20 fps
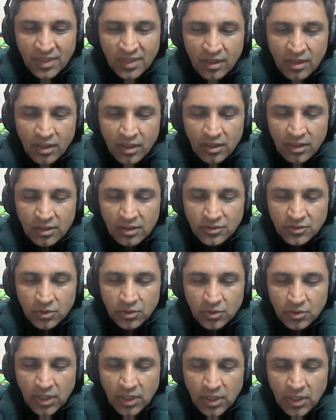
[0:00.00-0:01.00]
So uh,
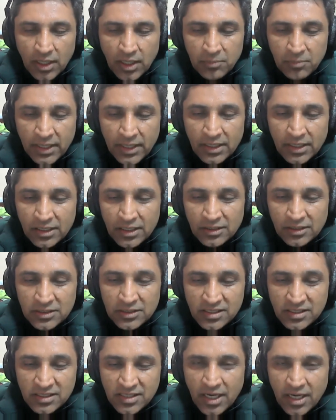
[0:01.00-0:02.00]
my
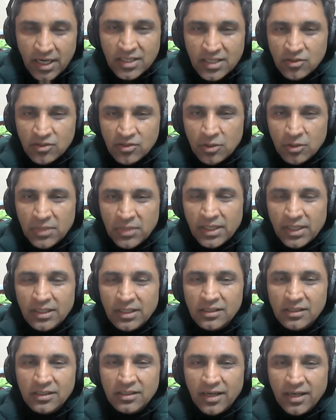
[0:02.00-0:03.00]
stakes or my
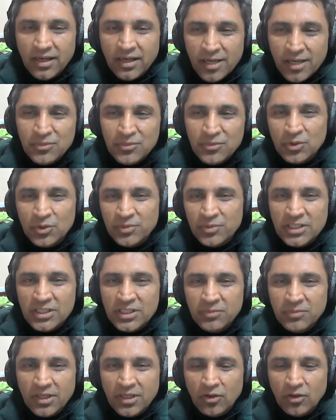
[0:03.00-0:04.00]
claim to be speaking
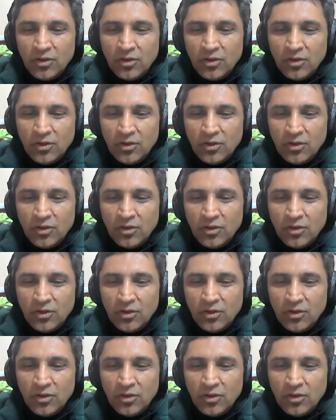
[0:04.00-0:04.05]
on this